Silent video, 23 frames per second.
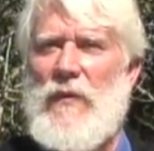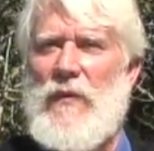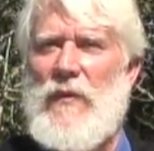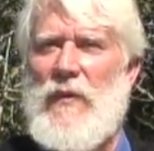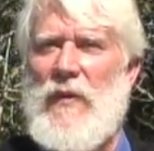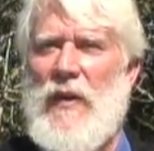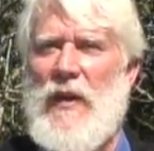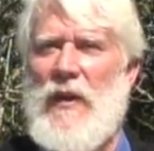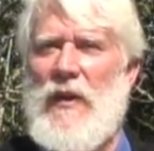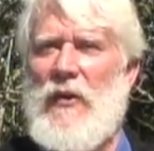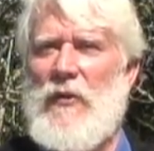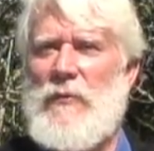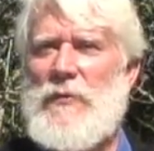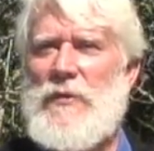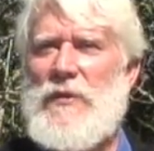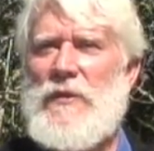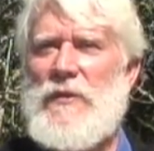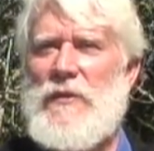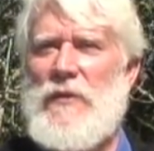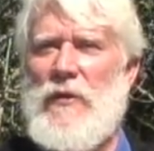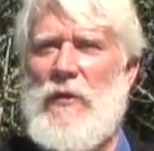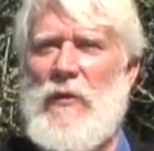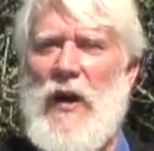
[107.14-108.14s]
That helps,
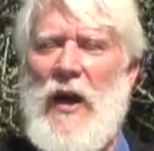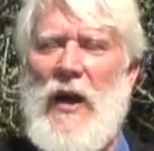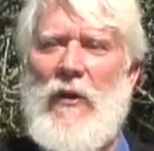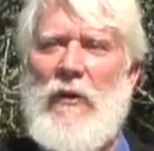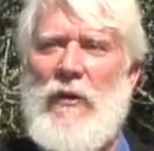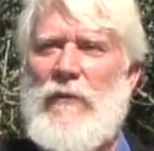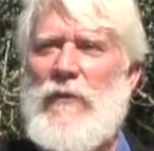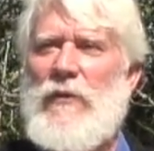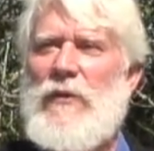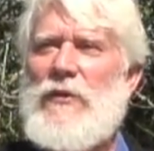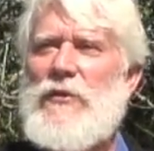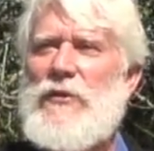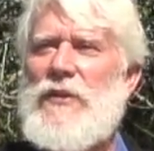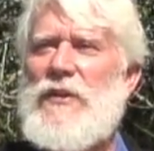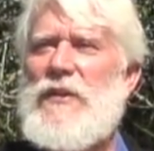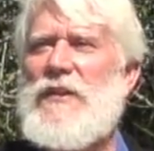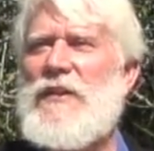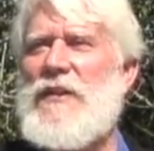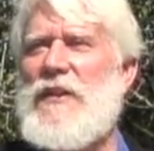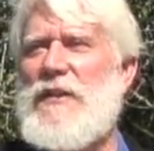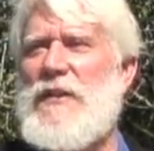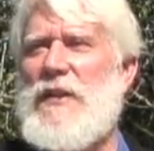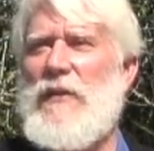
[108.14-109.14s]
our evolution
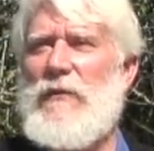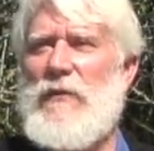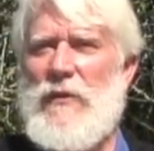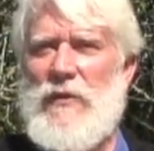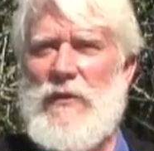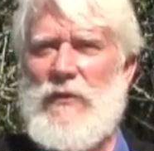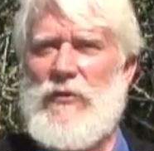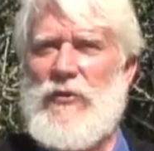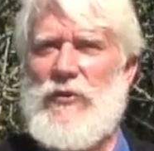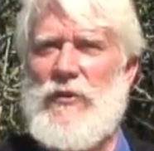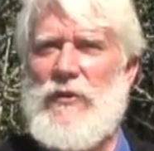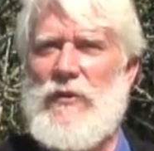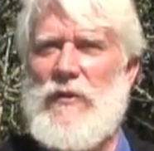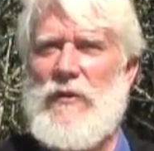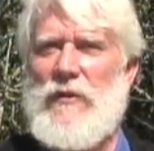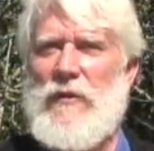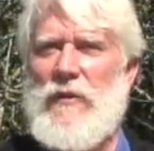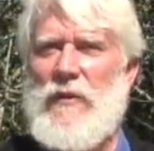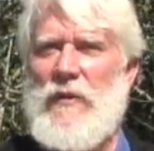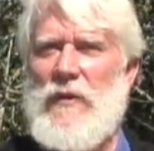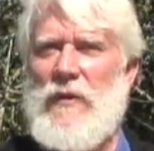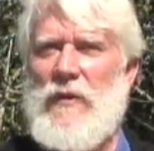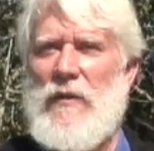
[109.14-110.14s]
is its evolution.
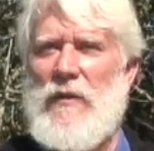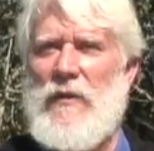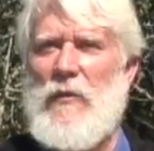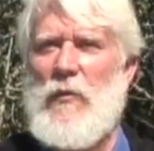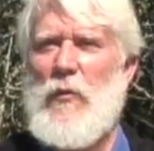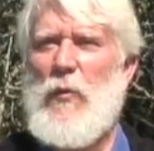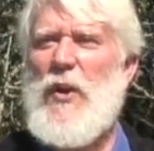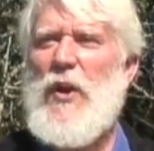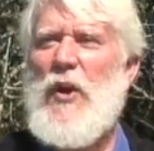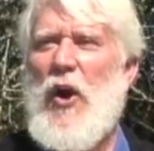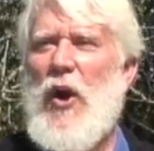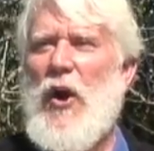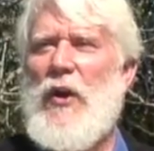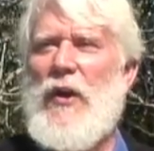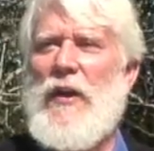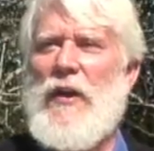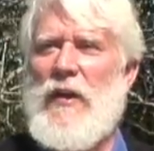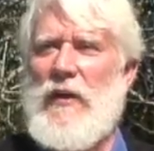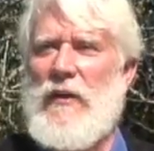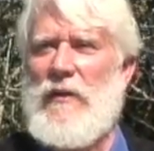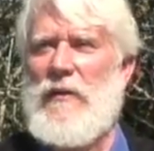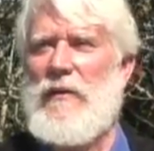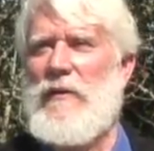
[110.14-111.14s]
We are
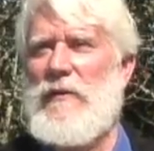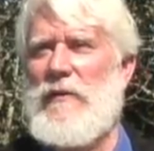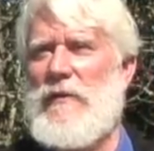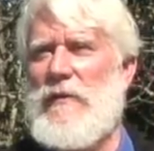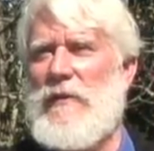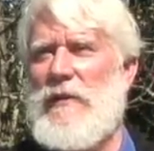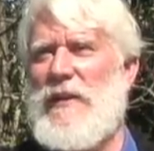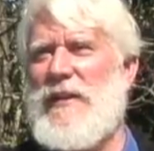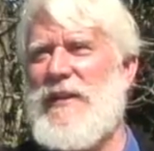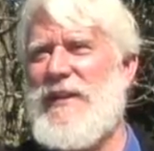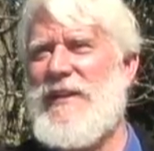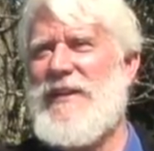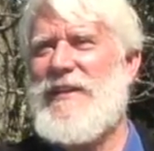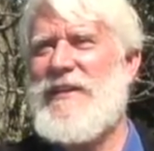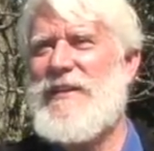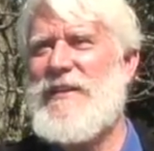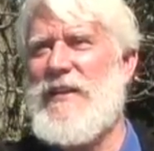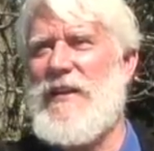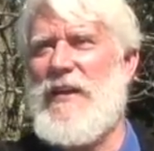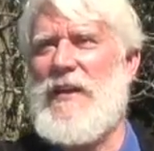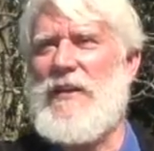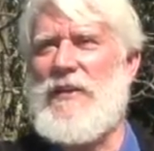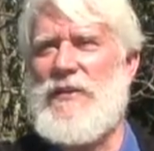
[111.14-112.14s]
it. It is
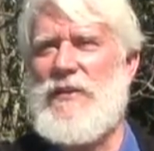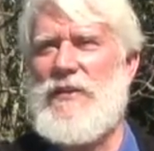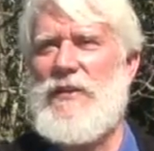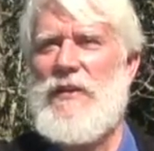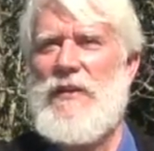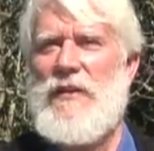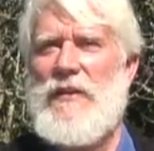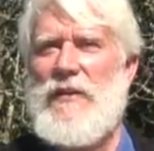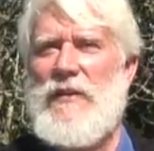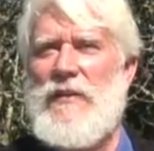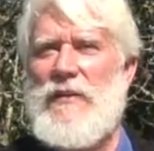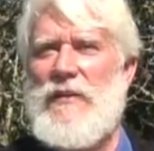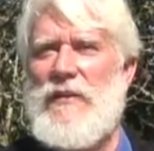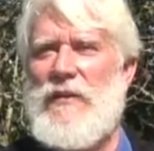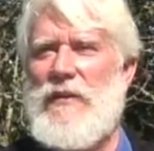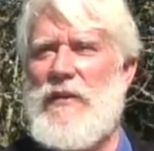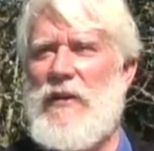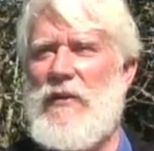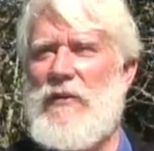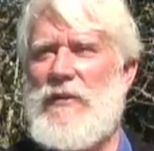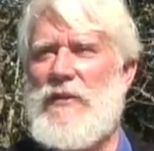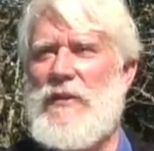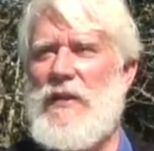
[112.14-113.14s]
us.
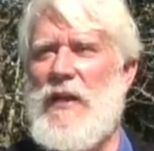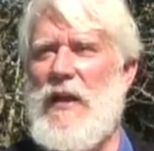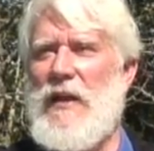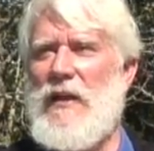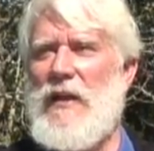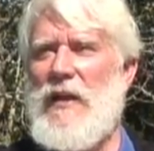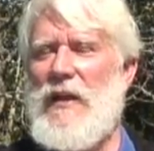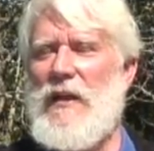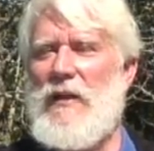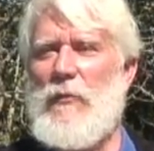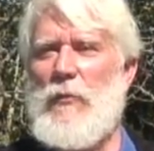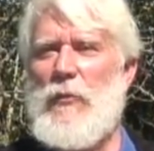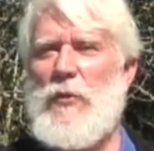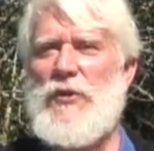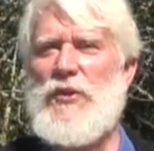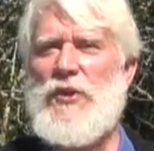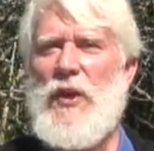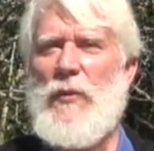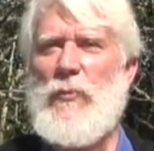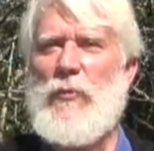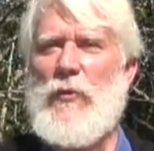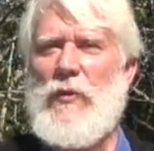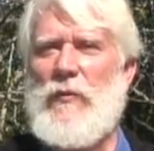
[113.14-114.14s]
It's not like we're
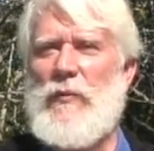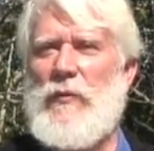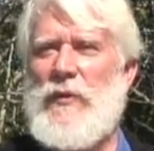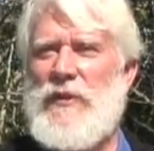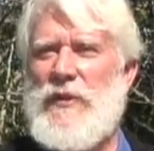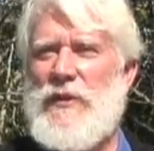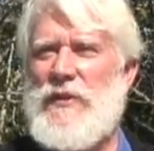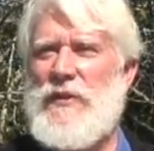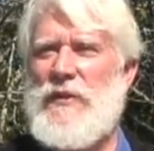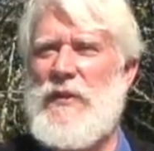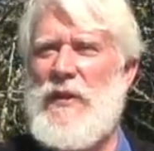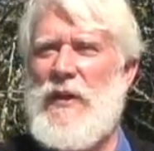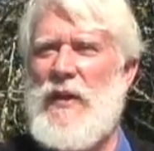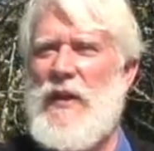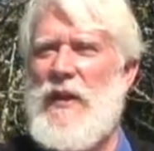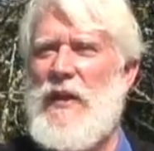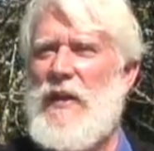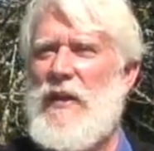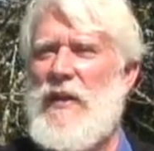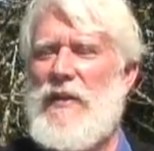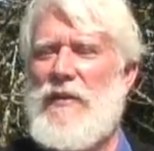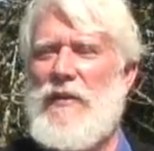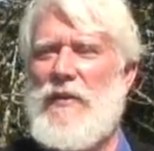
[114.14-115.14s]
separate. We just,
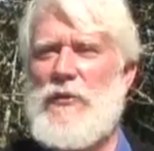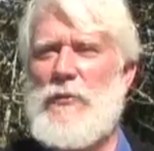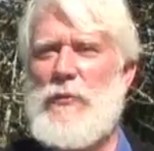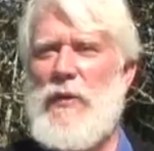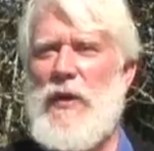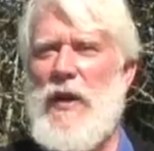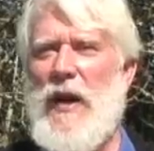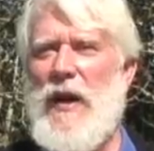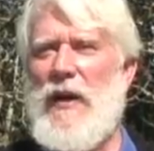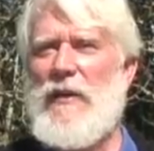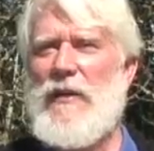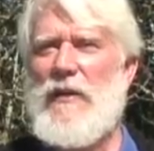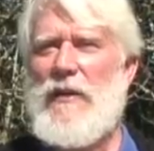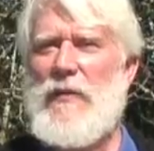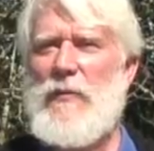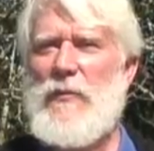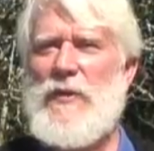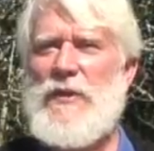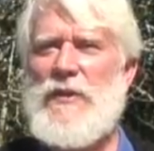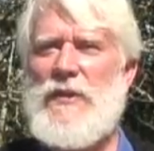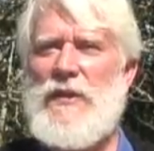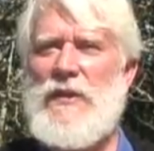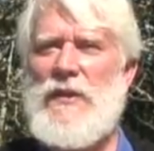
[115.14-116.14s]
in this reality,
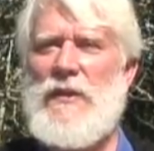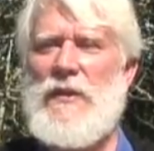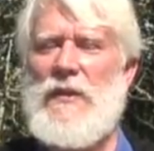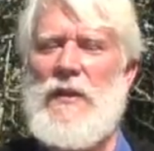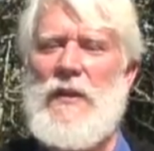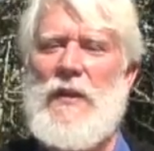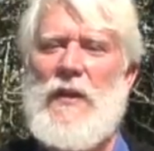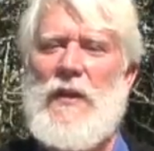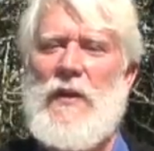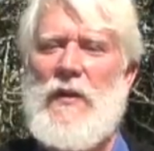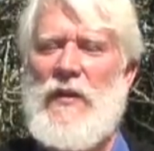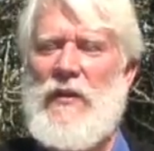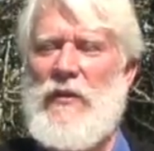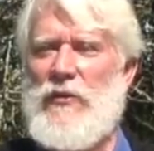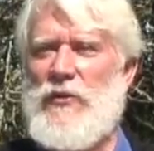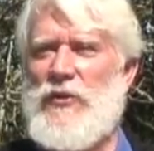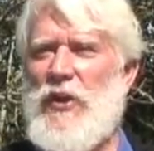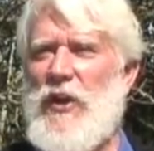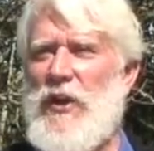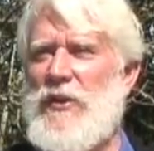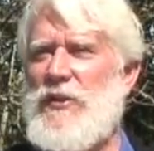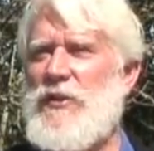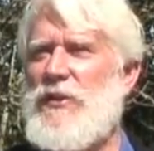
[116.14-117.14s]
we see there's
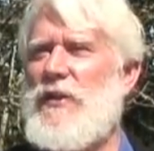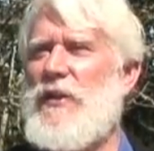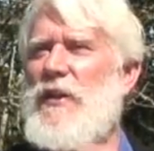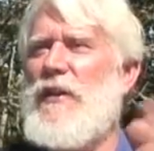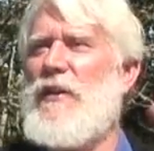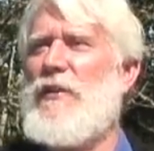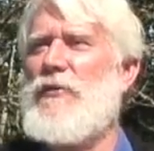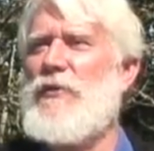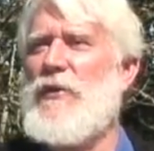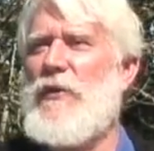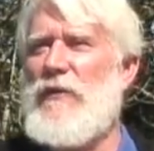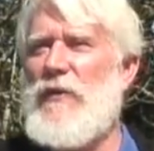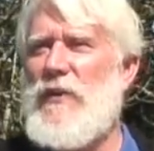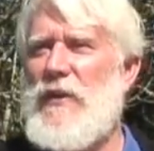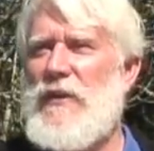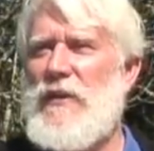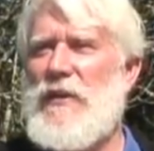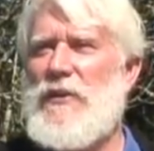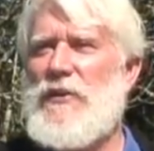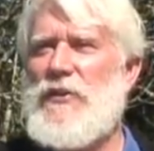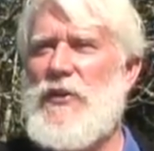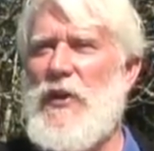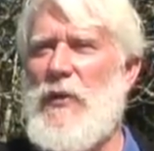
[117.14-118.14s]
us and there's everything
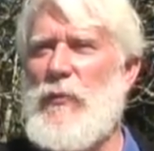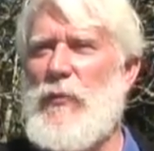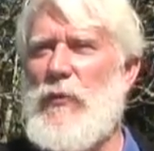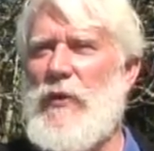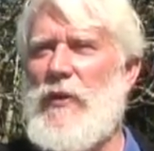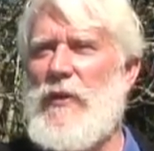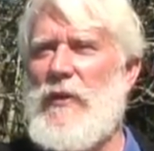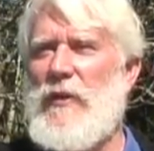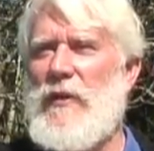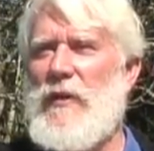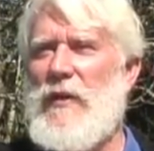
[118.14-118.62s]
that's separate.